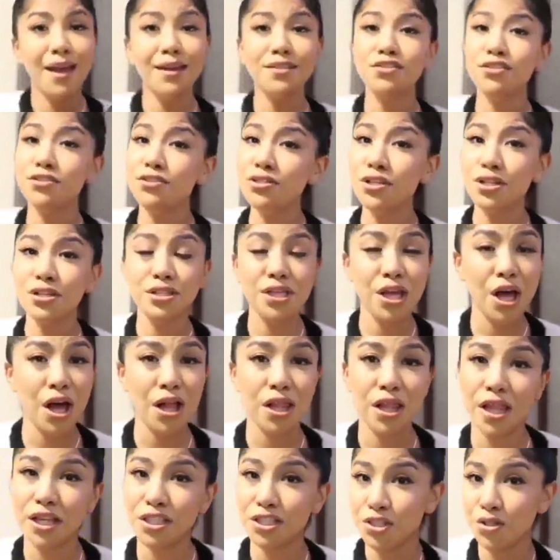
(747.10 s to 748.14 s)
Just to
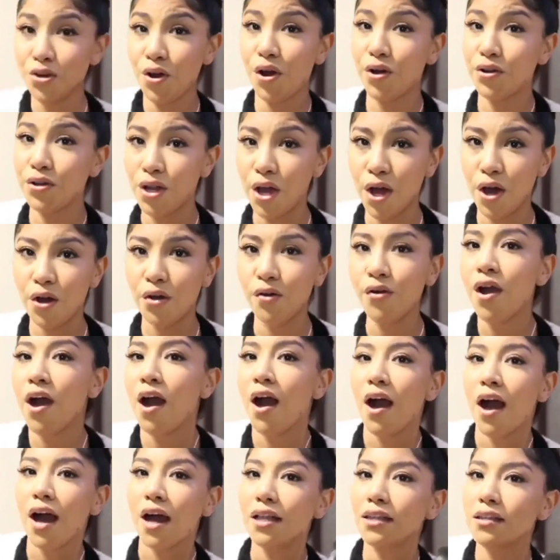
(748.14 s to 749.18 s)
let you all know,
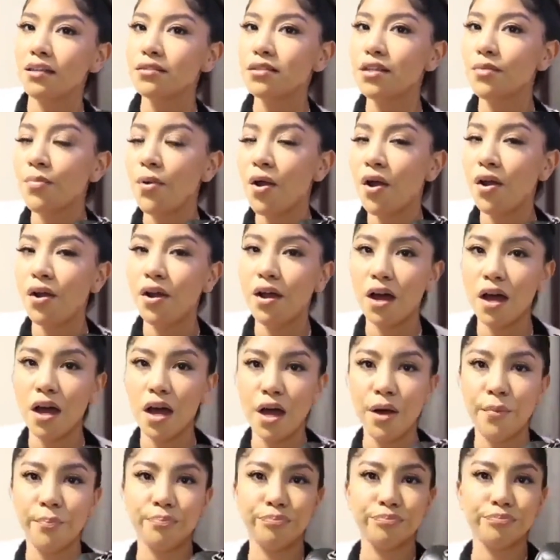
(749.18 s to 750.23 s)
I looked up
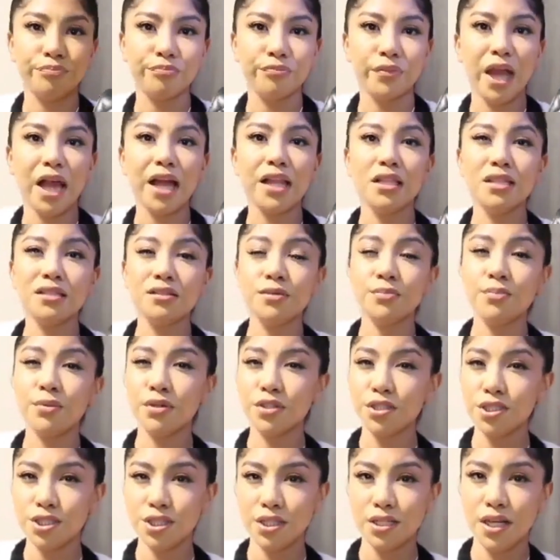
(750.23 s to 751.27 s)

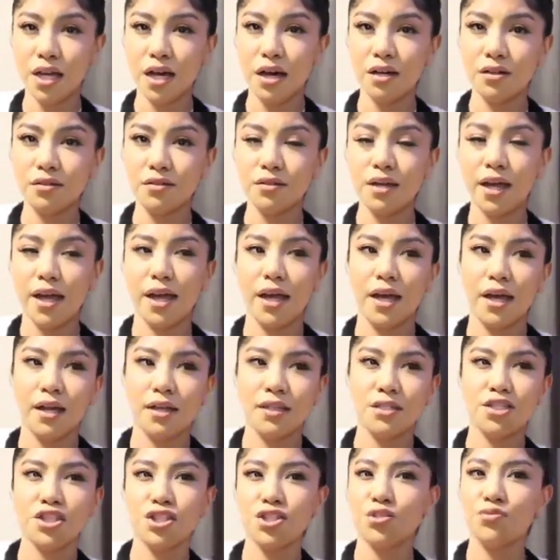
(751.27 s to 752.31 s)
on Chanel
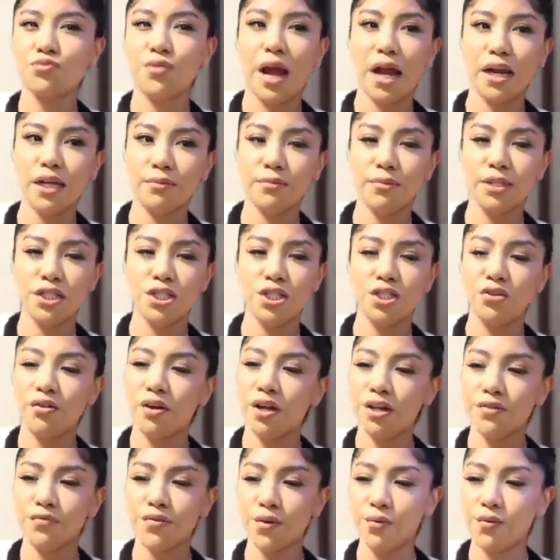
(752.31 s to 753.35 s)
and just randomly 2
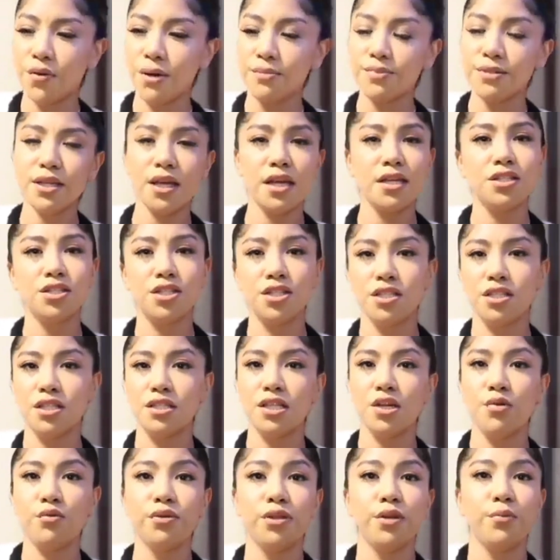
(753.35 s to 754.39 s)
on different websites just to
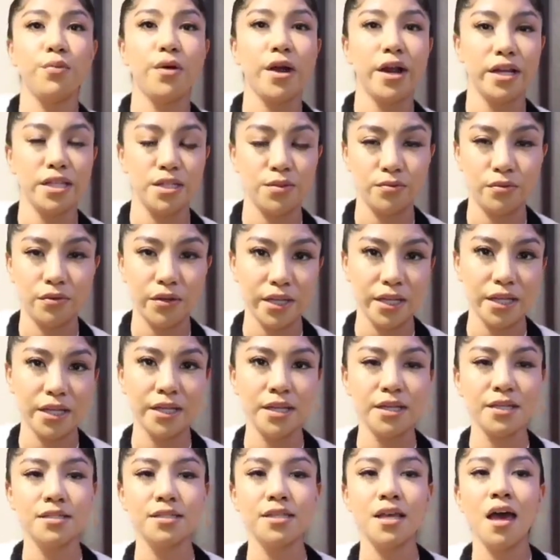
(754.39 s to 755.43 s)
see what the price point
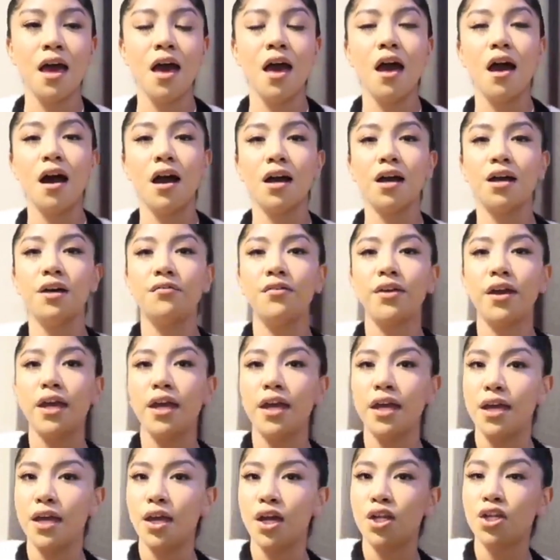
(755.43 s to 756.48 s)
is of
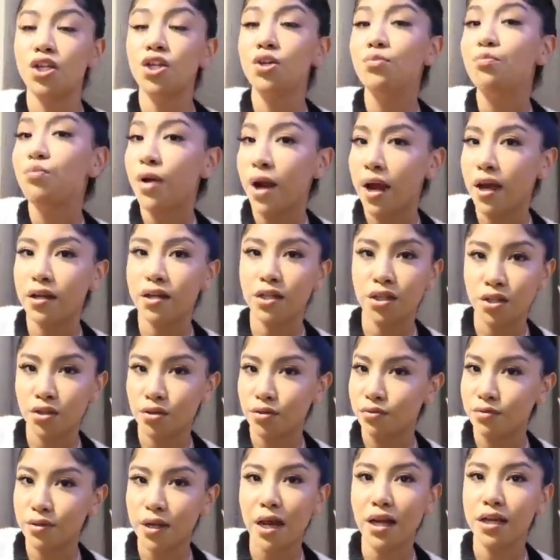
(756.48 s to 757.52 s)
a brand
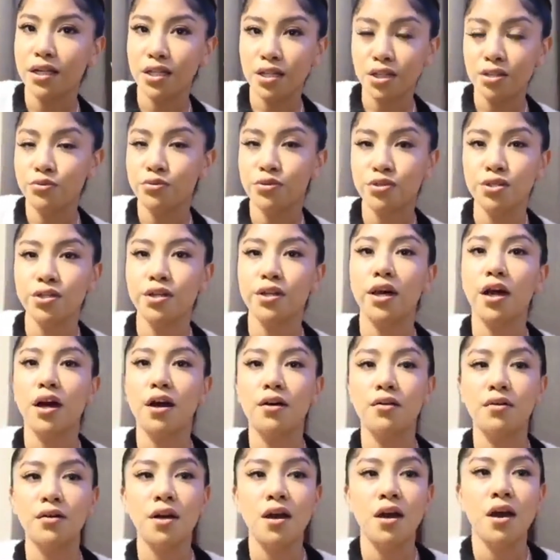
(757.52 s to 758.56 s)
new, not a used
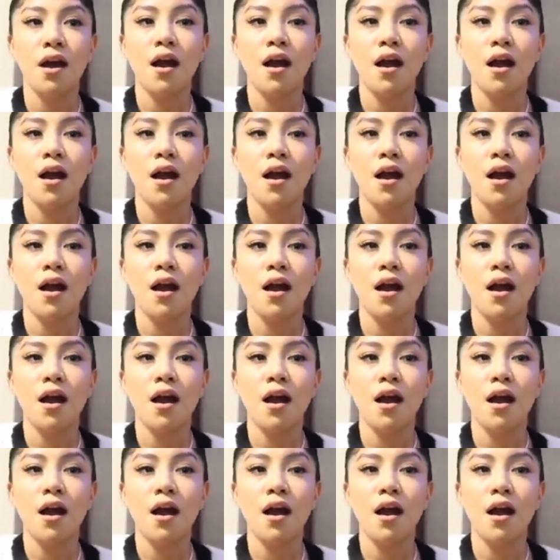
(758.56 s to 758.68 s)
Chanel.